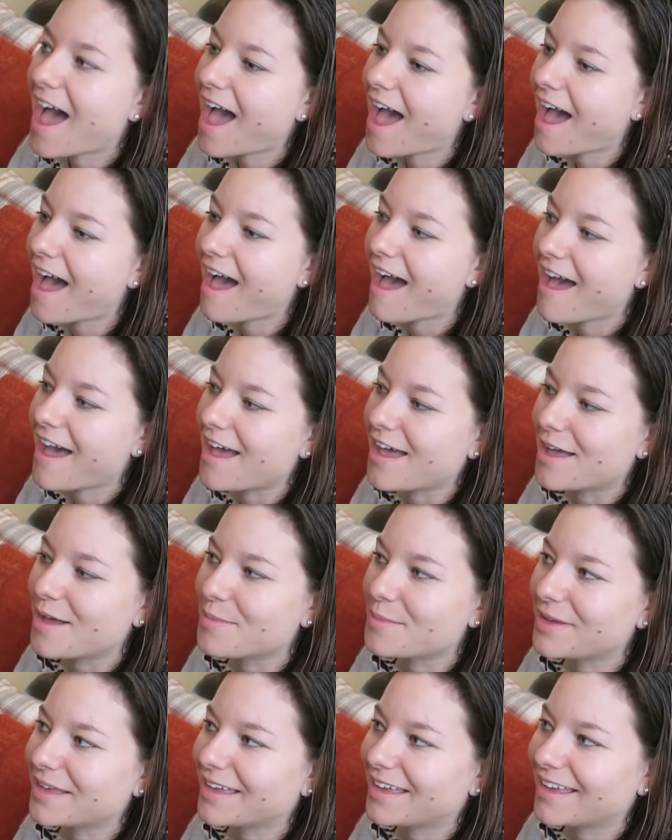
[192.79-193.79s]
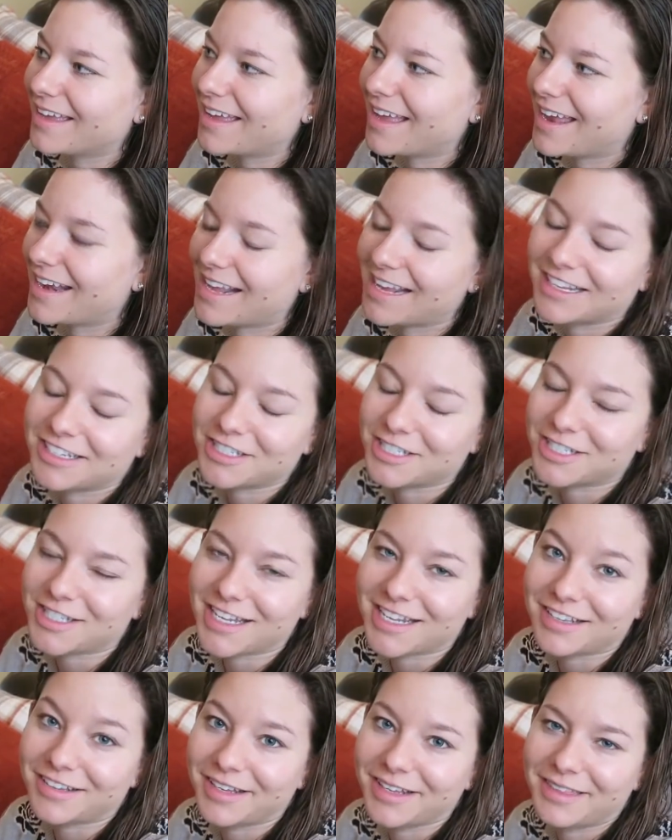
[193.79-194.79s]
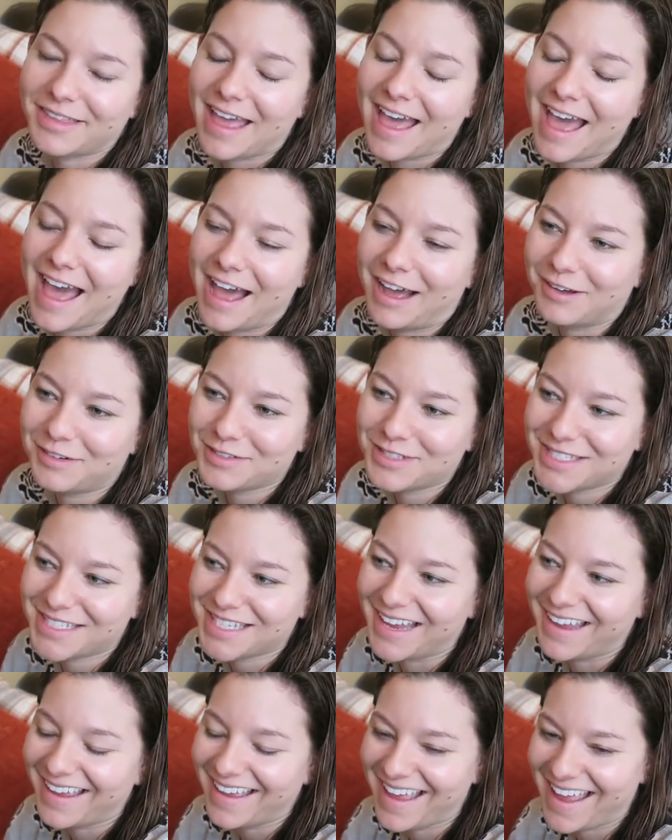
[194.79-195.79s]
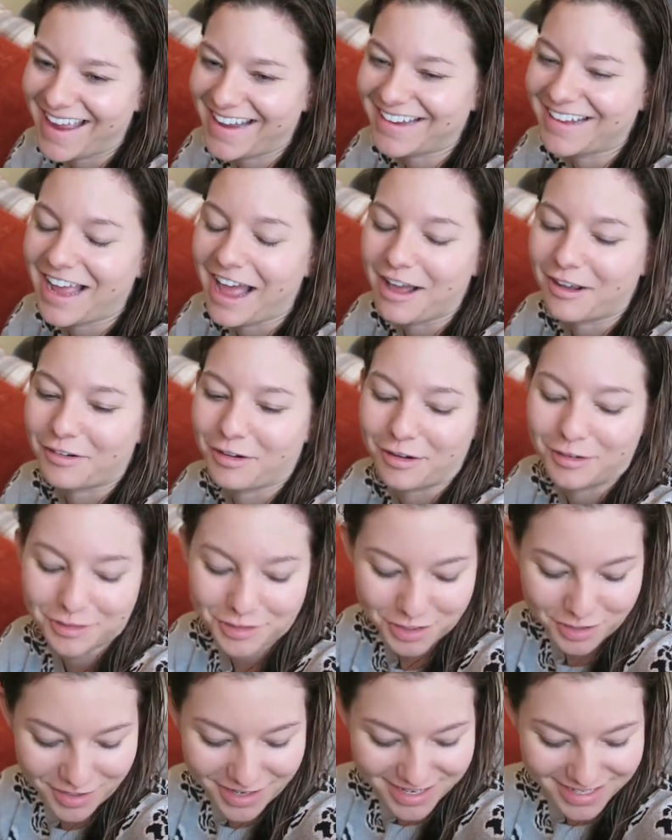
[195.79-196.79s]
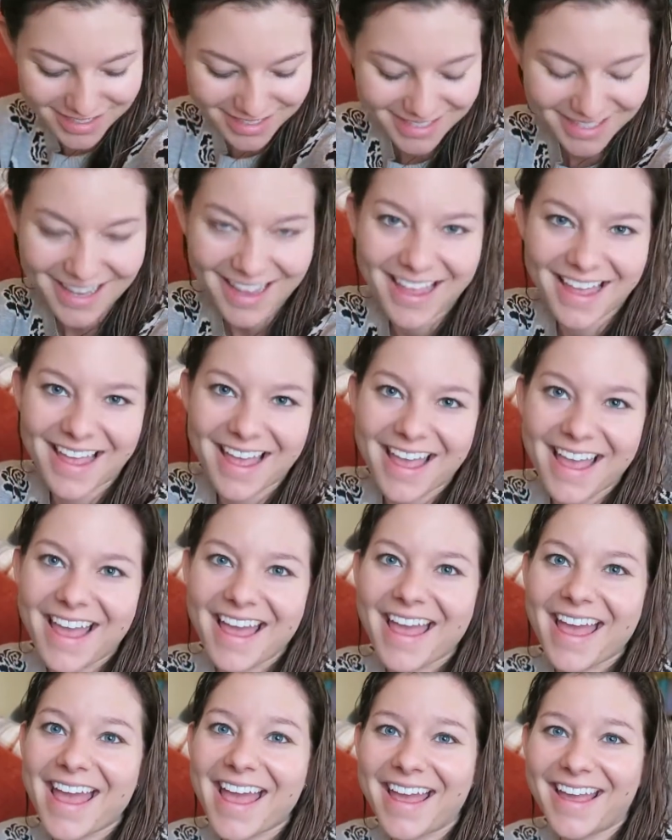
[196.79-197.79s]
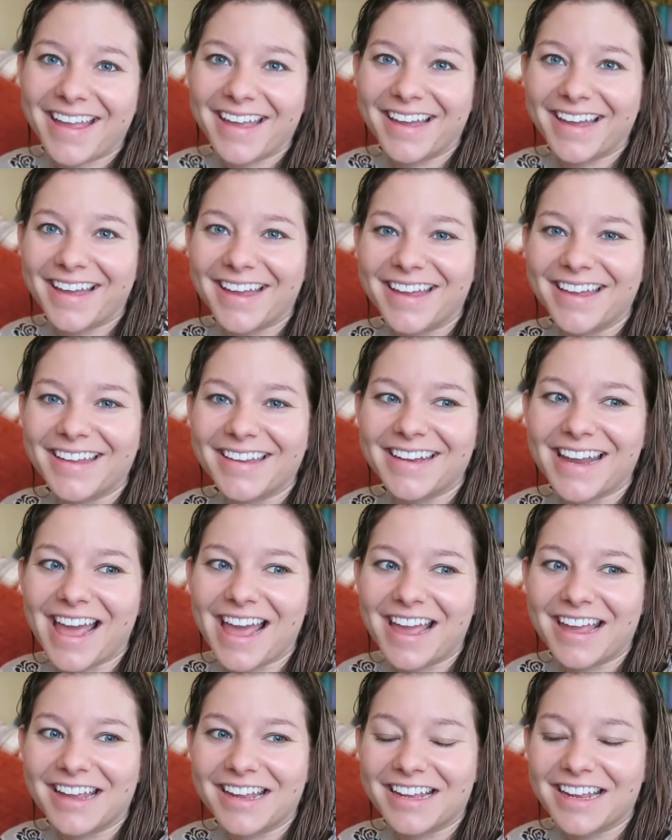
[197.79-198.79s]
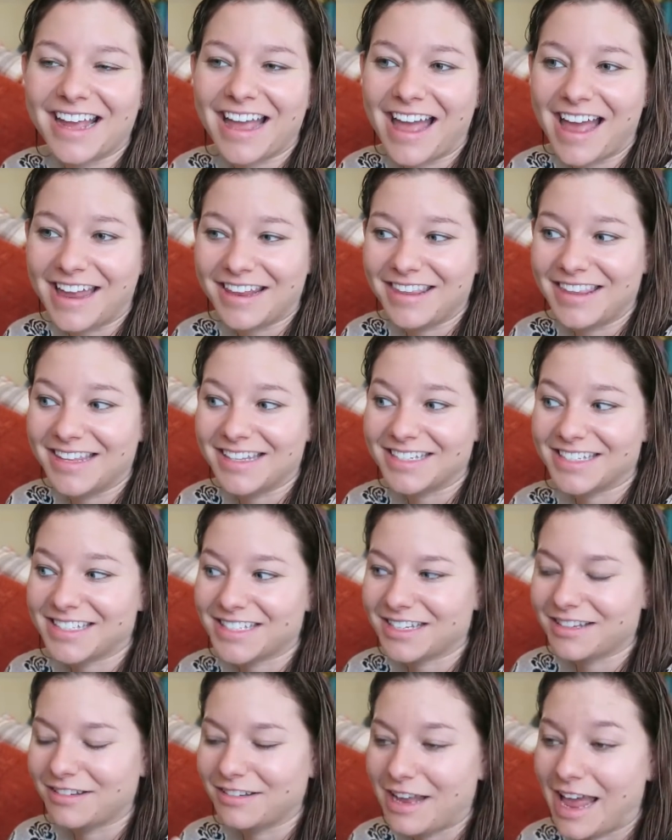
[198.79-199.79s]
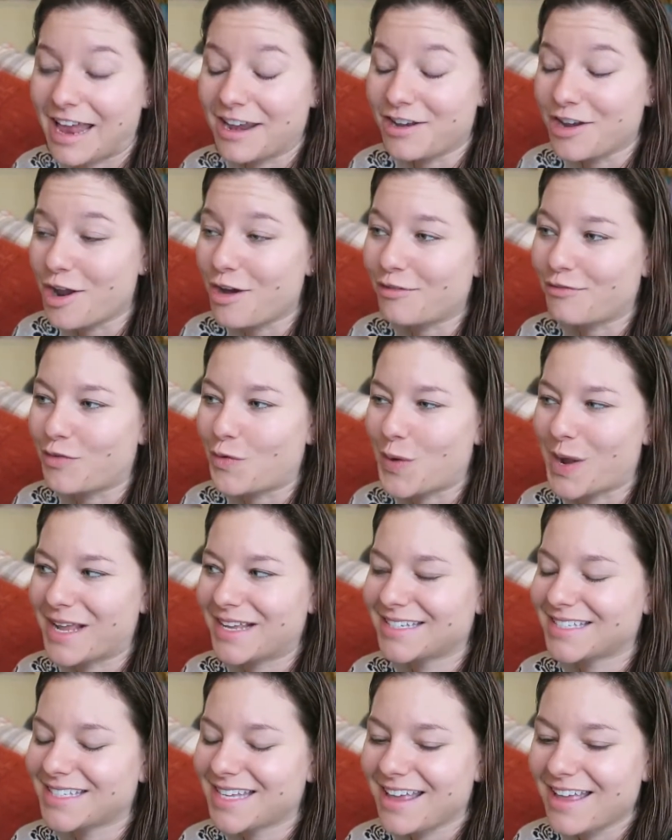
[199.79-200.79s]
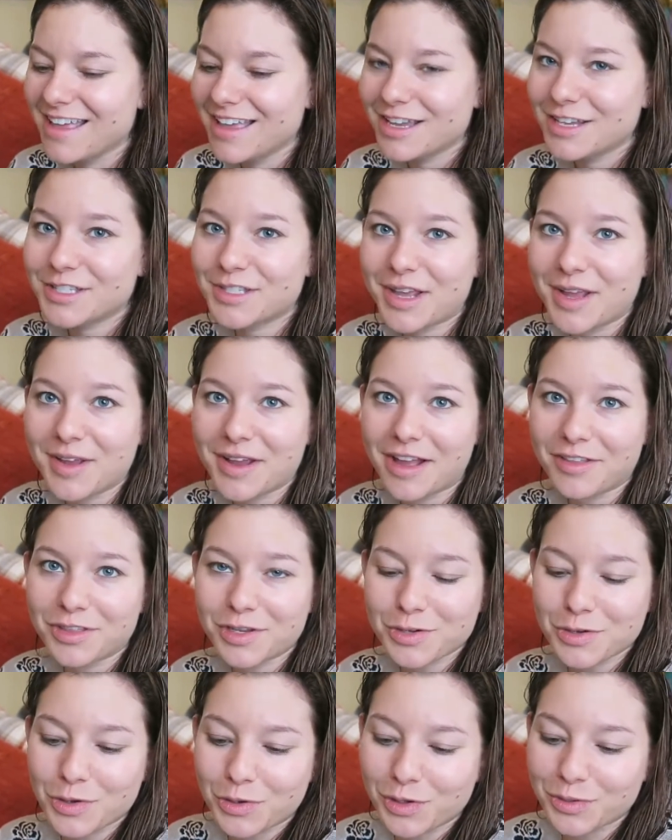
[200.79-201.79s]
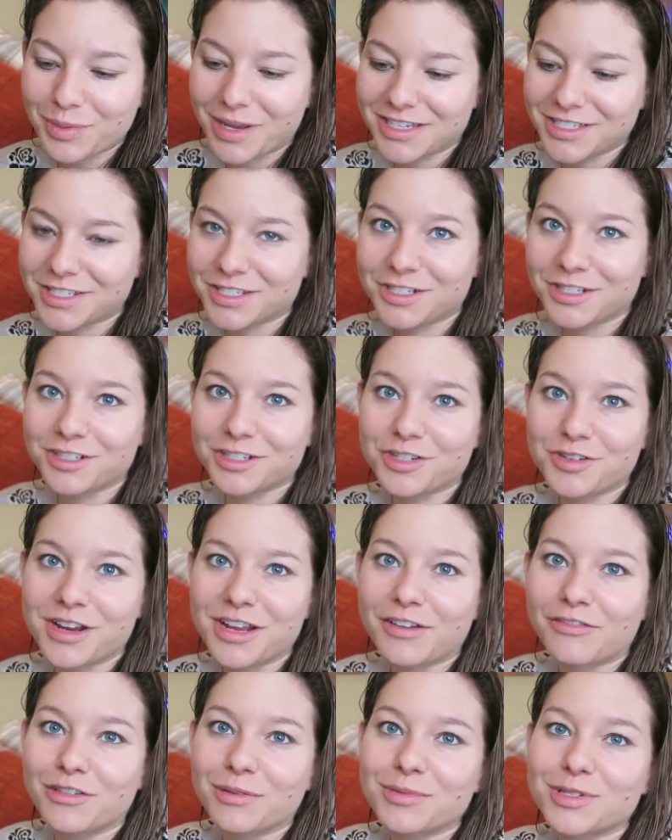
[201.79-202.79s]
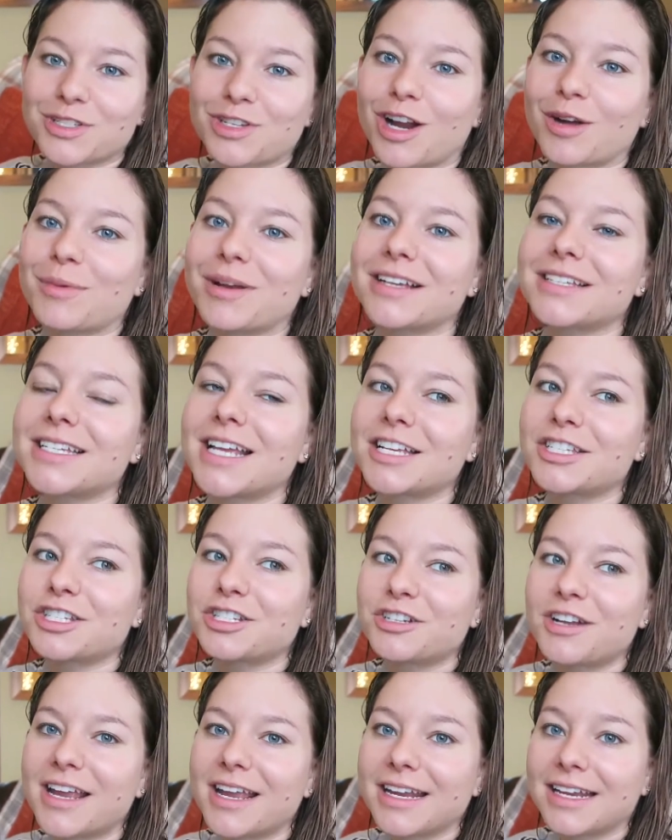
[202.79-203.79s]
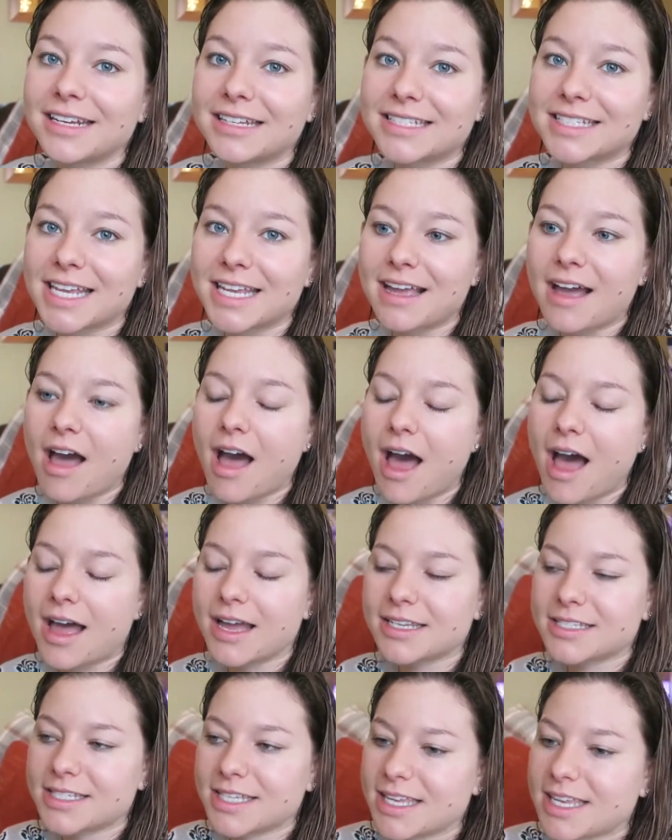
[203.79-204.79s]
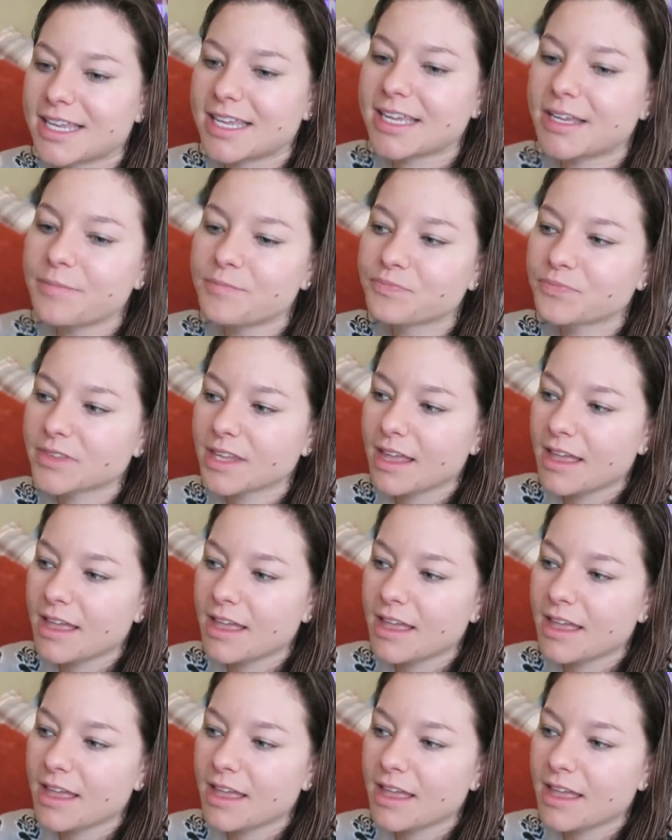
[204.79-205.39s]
And I just like cleaned the house and got groceries. And I had no voice. So I got the cold buster drink from Starbucks yesterday, and it's like a hot tea.